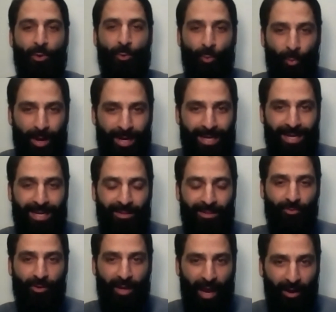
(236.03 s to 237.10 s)
we need
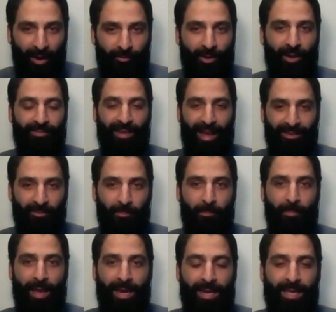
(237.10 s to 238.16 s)
to galvanize as
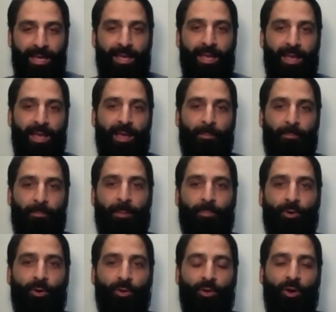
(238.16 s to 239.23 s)
many
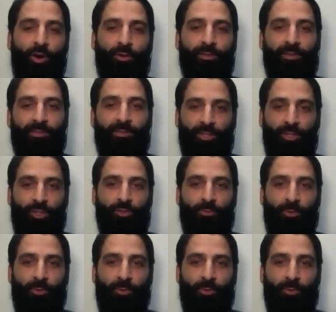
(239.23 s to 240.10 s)
people on this issue